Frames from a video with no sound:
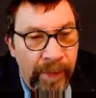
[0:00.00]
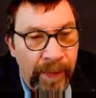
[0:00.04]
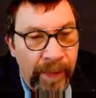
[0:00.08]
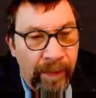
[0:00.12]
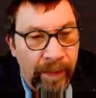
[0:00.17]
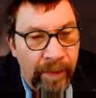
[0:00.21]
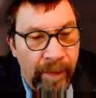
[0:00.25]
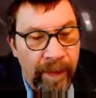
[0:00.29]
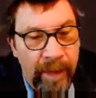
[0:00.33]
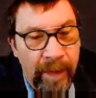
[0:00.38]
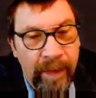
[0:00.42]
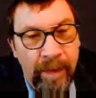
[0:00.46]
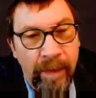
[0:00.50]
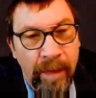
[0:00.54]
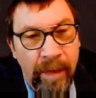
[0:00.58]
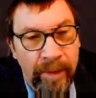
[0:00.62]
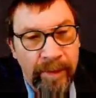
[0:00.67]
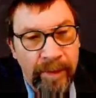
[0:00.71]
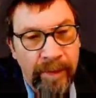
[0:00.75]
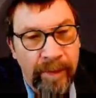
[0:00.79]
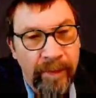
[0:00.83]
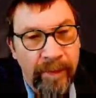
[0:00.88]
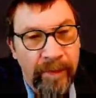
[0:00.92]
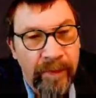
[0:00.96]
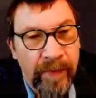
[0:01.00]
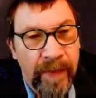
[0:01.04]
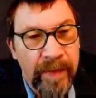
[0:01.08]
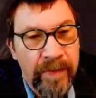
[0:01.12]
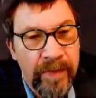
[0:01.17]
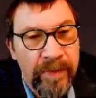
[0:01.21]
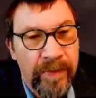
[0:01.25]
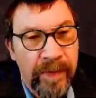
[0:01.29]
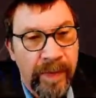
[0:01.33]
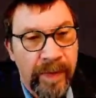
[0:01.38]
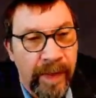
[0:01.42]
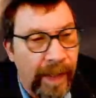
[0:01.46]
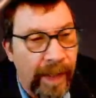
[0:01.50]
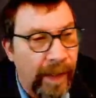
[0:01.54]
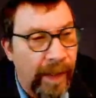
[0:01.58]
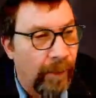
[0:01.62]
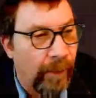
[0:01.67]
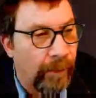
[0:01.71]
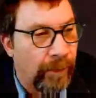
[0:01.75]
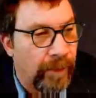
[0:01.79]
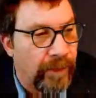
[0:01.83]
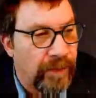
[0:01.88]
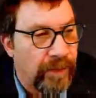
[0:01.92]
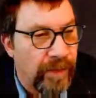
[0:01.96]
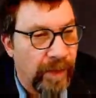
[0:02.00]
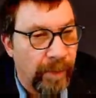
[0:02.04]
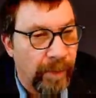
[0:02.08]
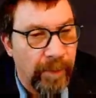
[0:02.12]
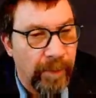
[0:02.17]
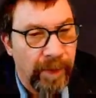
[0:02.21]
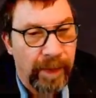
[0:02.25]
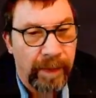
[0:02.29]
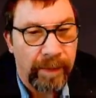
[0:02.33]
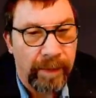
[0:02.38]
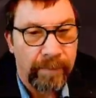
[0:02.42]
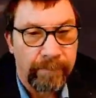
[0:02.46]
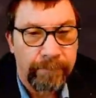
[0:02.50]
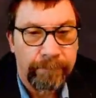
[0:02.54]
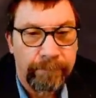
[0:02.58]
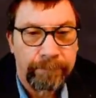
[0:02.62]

get a lot of condensation out the chimney.